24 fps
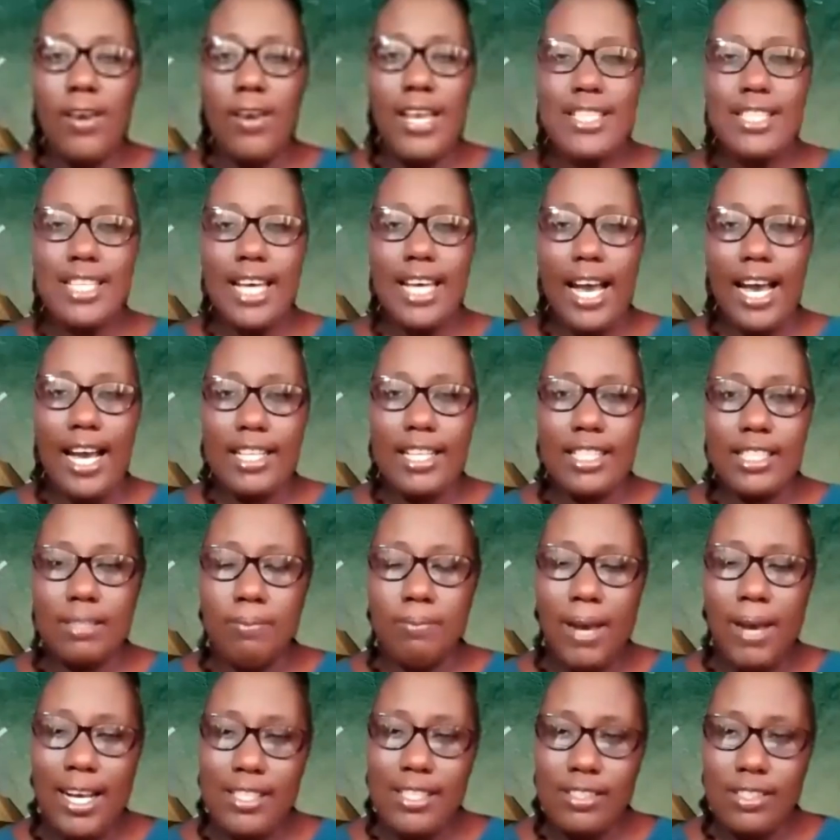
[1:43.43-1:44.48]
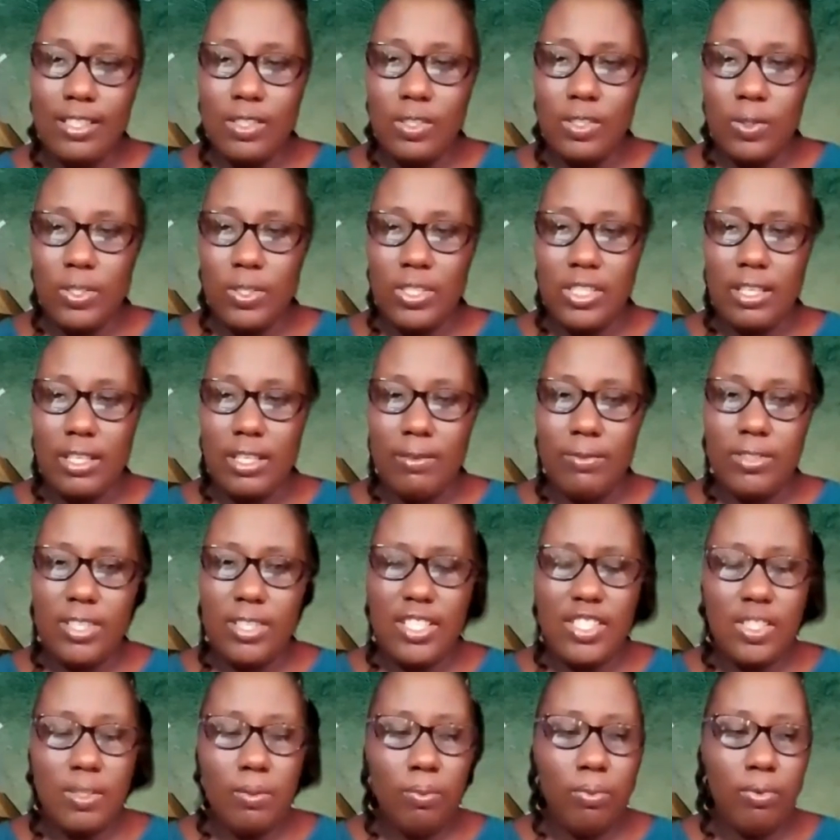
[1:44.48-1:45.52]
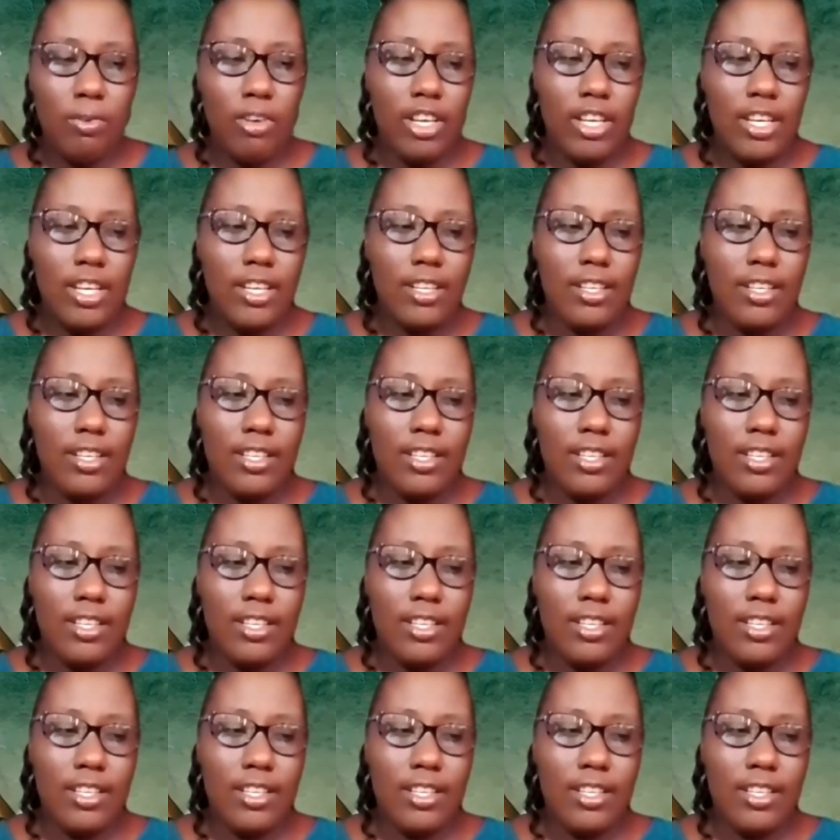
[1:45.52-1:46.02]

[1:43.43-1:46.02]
going to ask Pastor Joseph just to pray